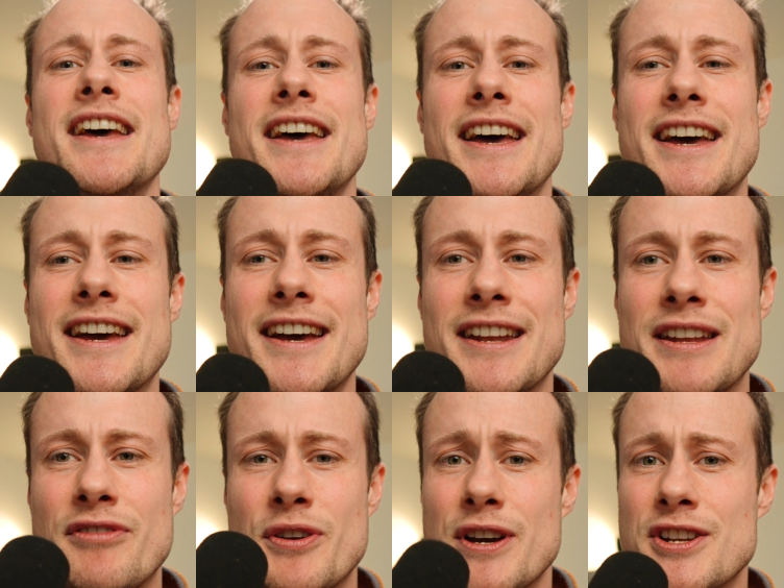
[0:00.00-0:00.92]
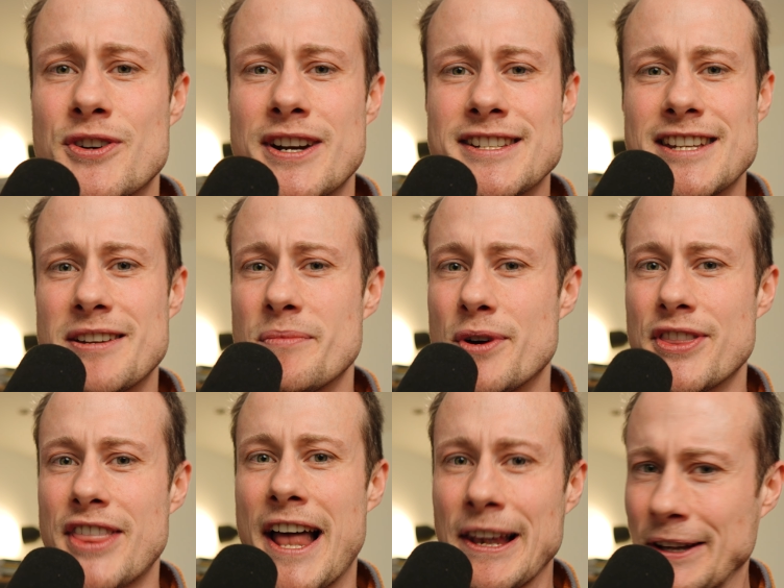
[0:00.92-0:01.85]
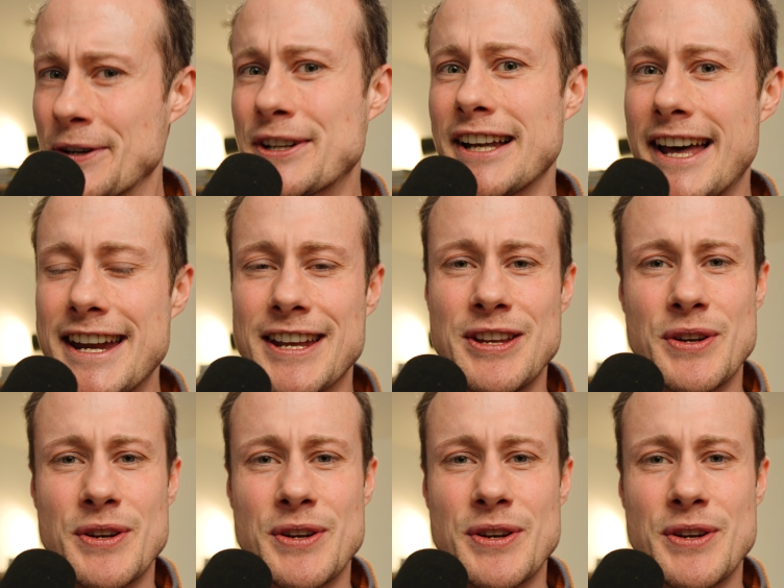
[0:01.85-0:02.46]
And if you're interested in what that looked like,